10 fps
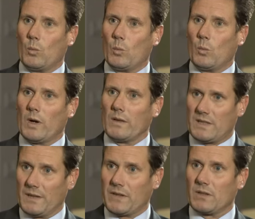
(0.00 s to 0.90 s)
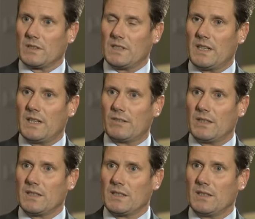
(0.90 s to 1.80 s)
One of the difficulties here
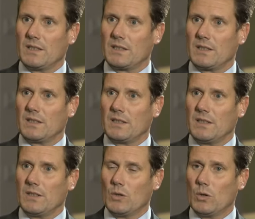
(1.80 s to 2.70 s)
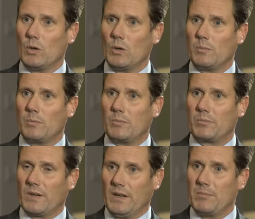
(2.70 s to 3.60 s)
is that the law
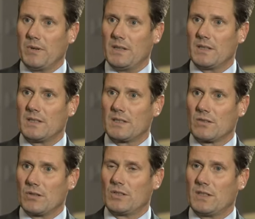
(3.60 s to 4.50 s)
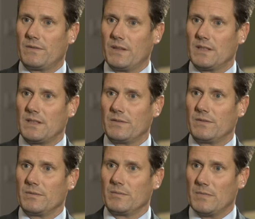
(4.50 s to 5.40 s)
prohibits grossly offensive
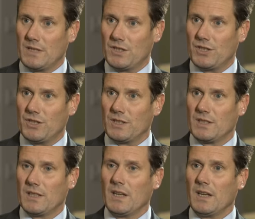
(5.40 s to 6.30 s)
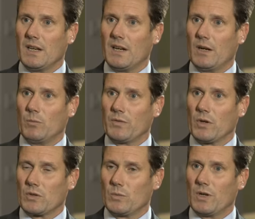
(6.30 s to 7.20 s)
messages, and we've
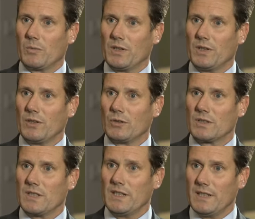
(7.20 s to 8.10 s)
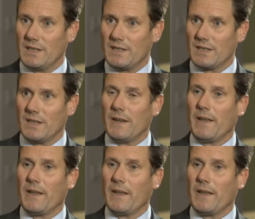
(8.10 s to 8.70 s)
got to work within the law as it is.